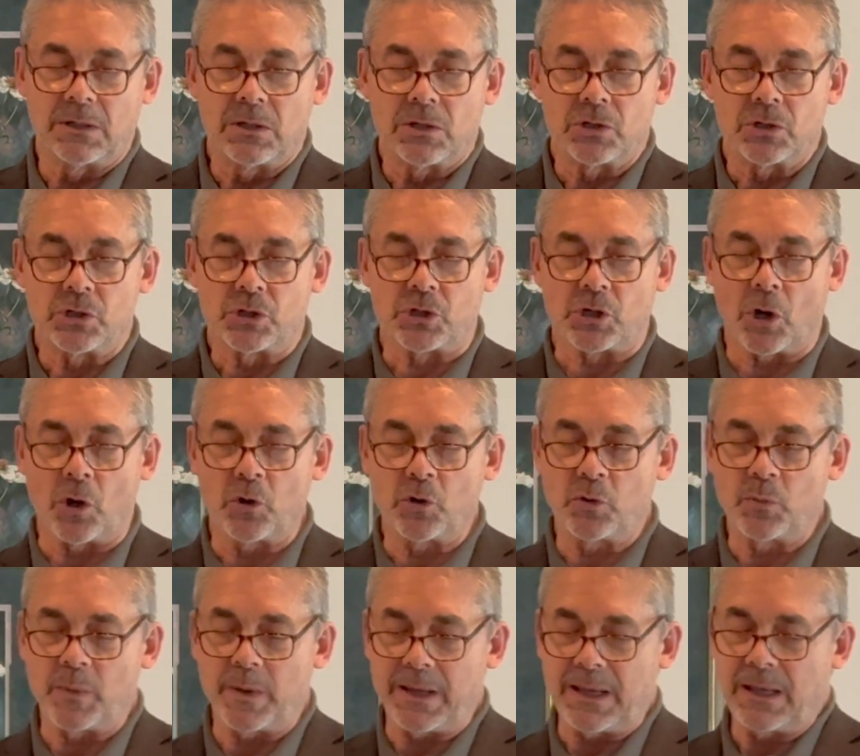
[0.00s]
showed
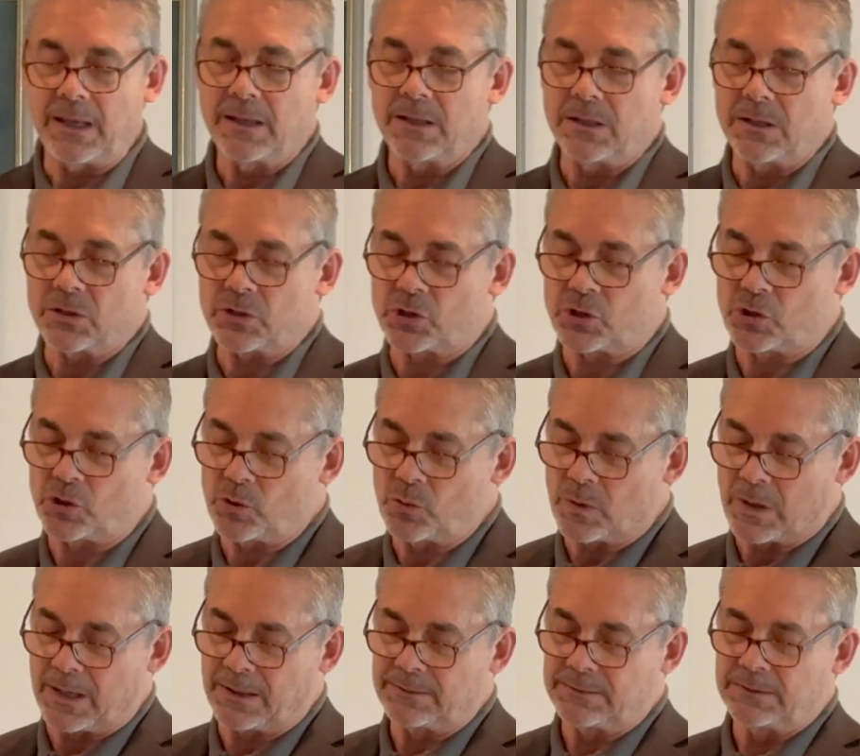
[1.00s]
me
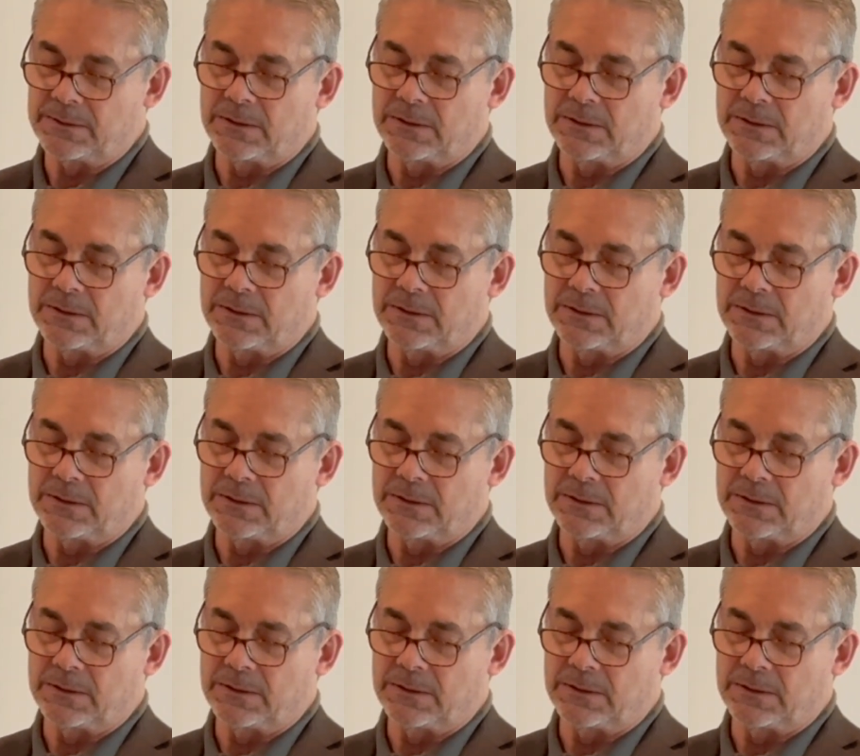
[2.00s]
Yeshua,"